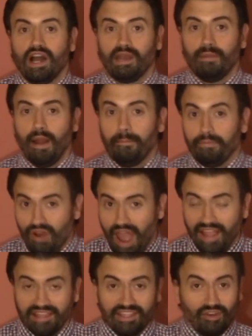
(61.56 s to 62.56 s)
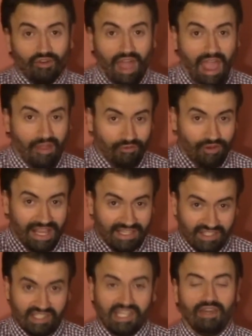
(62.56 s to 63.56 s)
about practical everyday
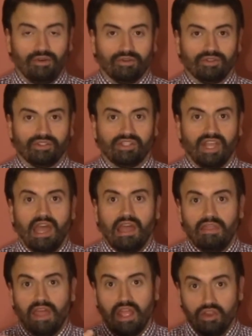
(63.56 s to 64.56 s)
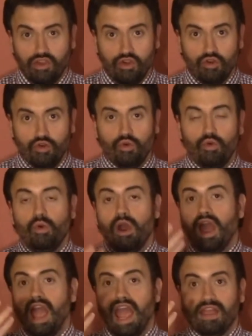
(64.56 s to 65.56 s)
skills that you
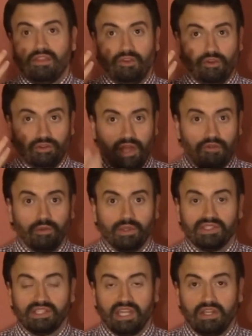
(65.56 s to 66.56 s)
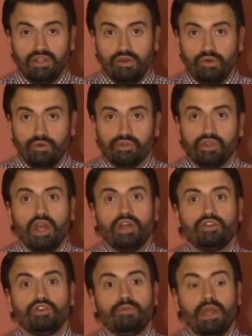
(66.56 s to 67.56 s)
and your loved ones can use
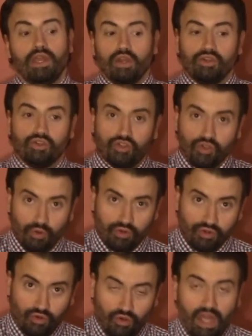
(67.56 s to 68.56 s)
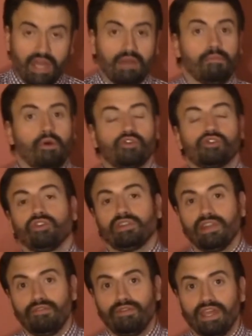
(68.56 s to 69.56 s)
to make social and emotional
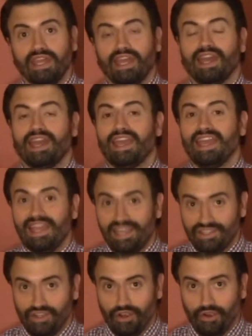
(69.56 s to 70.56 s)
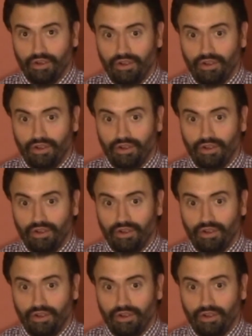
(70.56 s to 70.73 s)
living easier.